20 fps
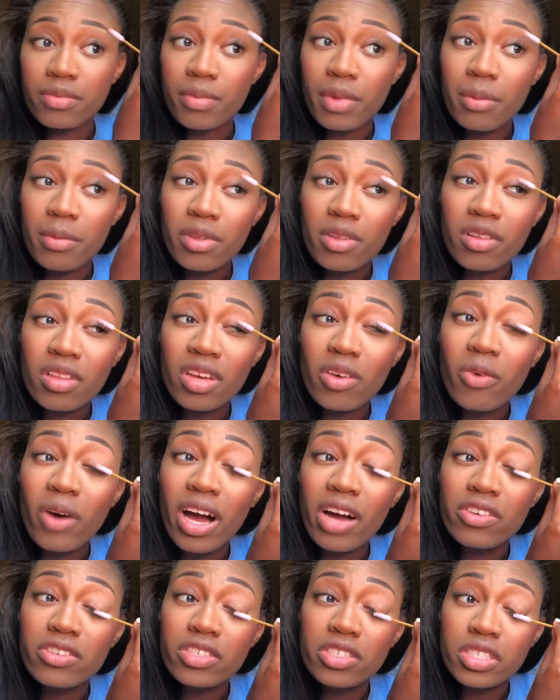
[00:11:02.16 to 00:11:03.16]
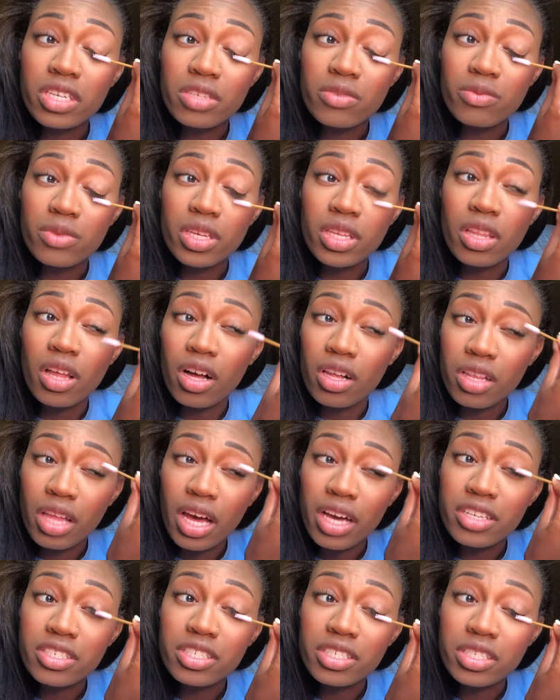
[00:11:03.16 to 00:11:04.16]
Maybe they're like, wow, she has really long
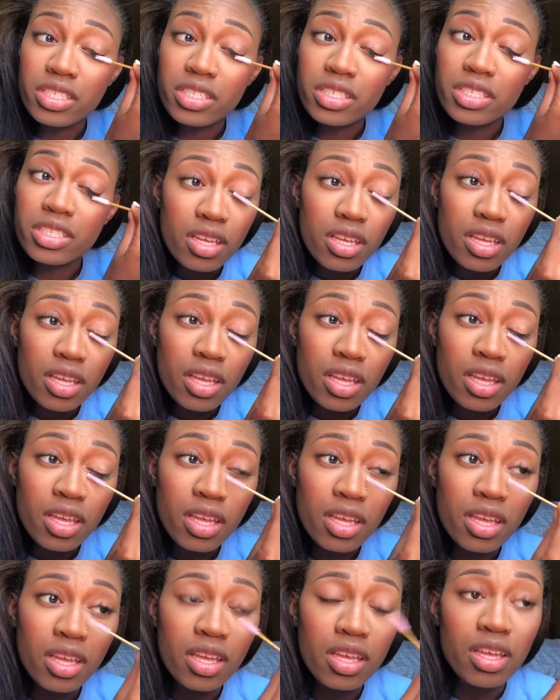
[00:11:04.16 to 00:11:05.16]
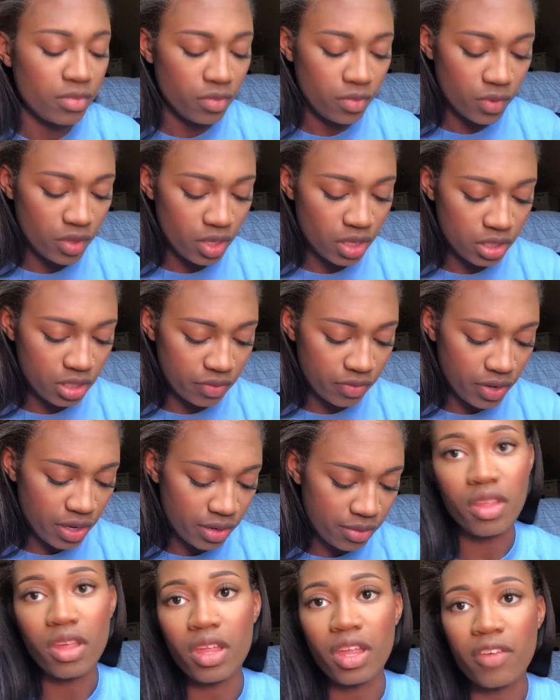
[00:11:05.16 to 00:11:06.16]
lashes. It's fine.
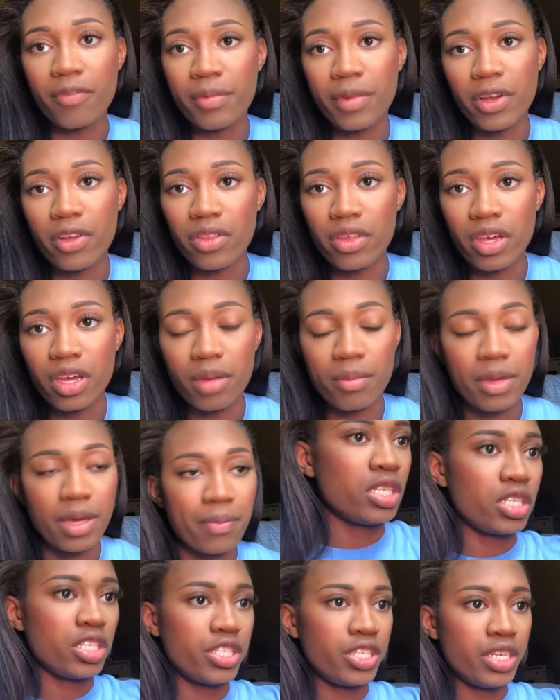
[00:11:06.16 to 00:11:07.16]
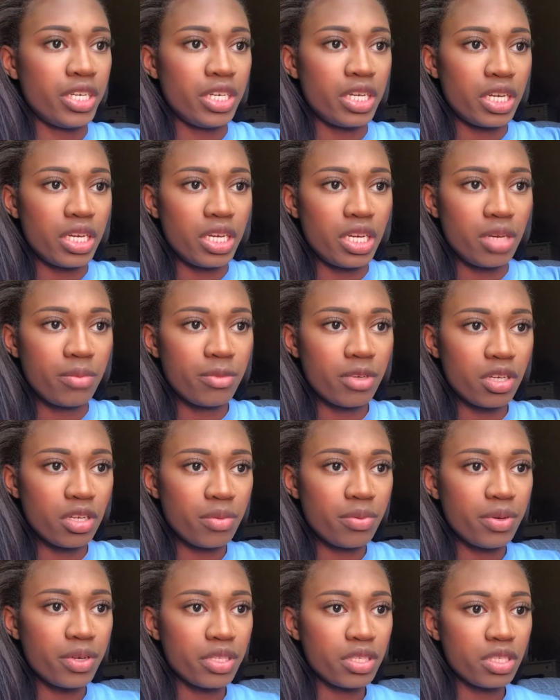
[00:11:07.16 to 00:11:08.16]
They love me or they hate me. All right, I am
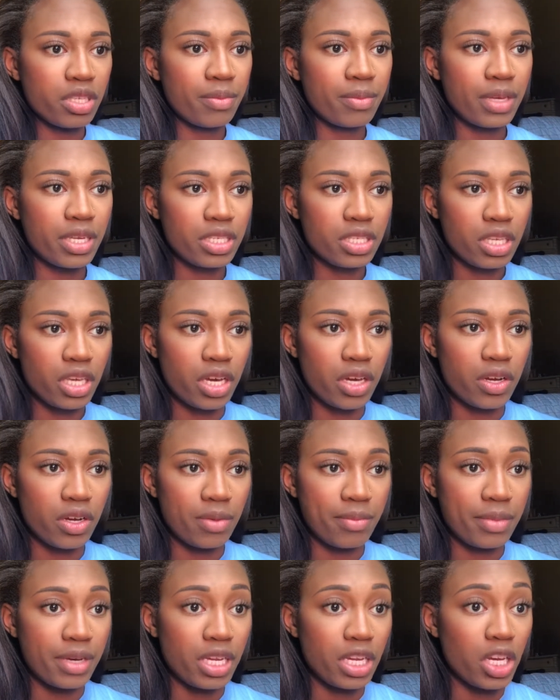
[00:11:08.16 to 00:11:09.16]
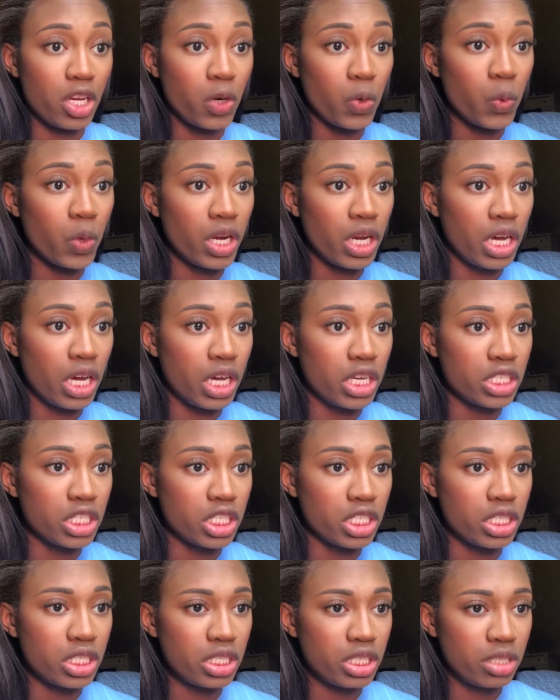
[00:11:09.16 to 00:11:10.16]
gonna put some mascara on my lower
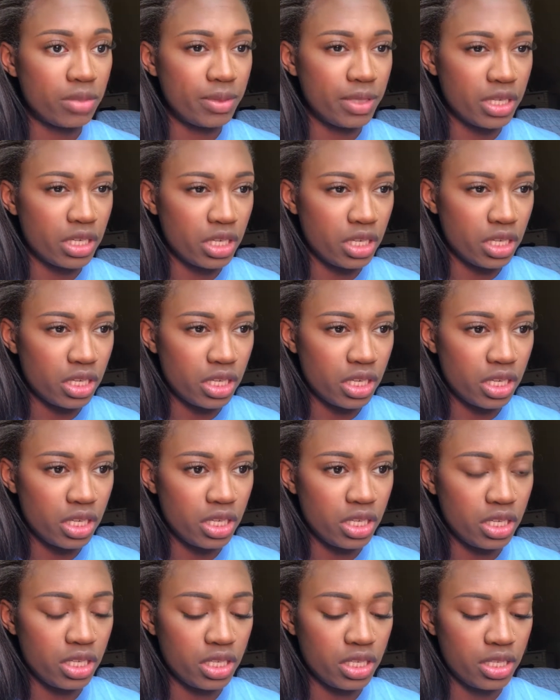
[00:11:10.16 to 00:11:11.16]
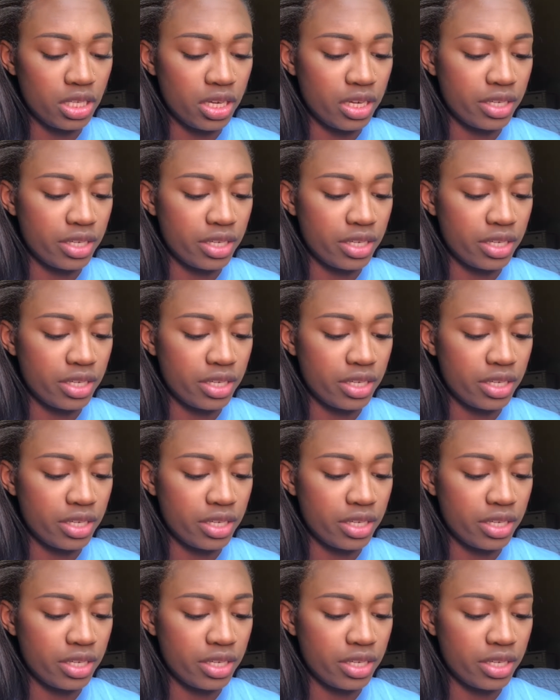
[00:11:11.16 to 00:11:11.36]
lashes because